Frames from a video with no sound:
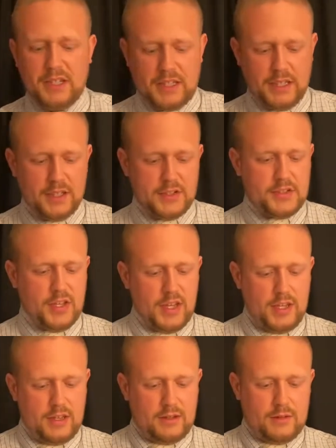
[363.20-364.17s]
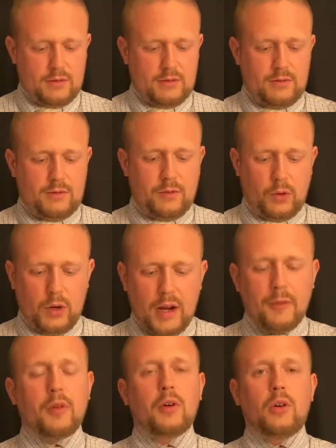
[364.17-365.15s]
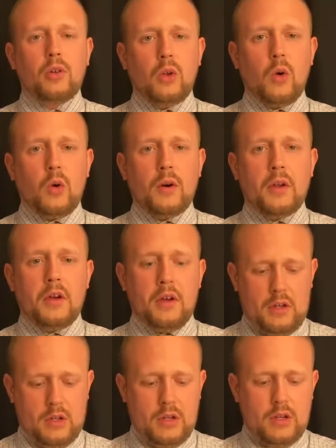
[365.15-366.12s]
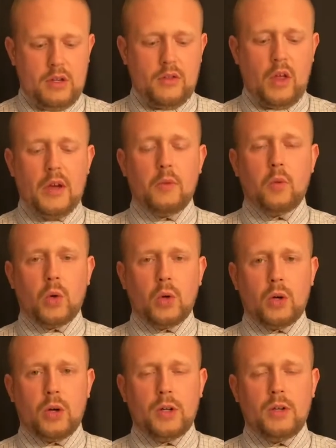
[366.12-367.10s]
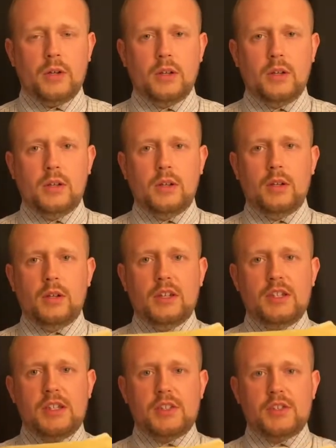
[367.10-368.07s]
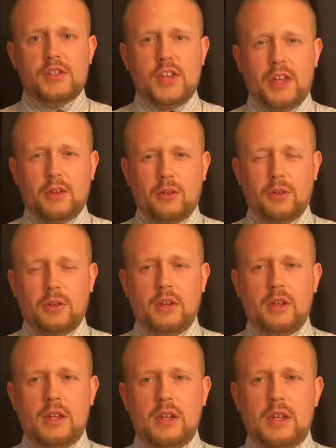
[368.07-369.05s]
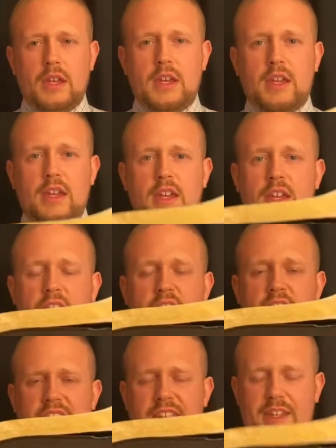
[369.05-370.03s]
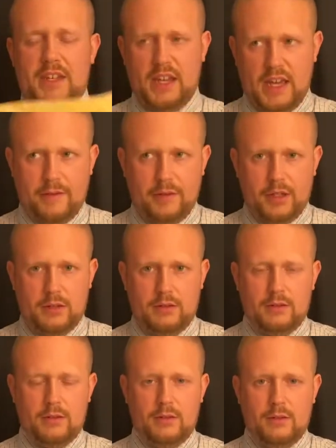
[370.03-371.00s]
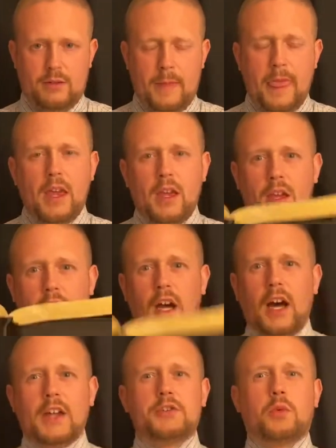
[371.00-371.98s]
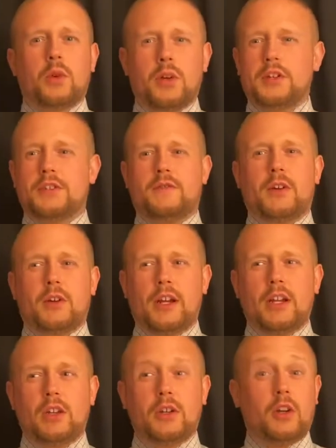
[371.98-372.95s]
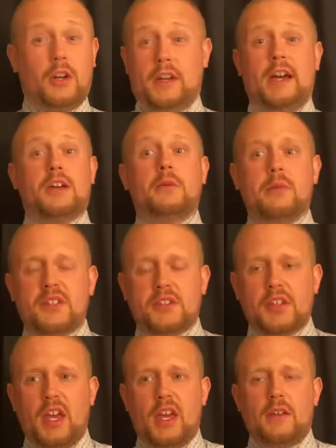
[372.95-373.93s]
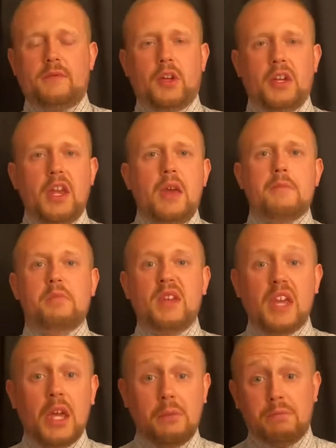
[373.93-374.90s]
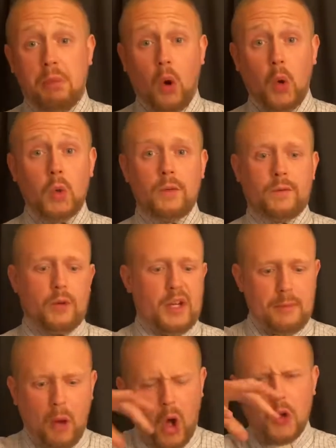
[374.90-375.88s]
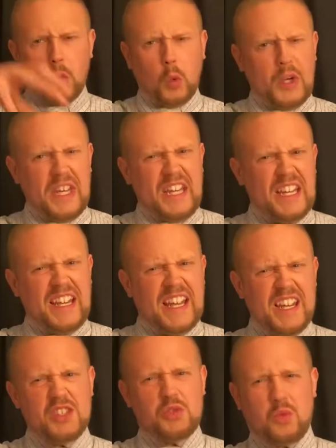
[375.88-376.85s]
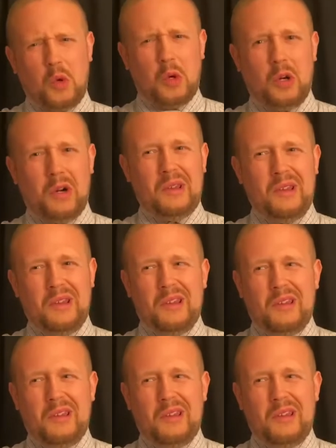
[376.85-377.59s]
because forever, O Lord, thy word is settled in heaven. God's word is very clear on how to be saved, on being bold for him, on reading his word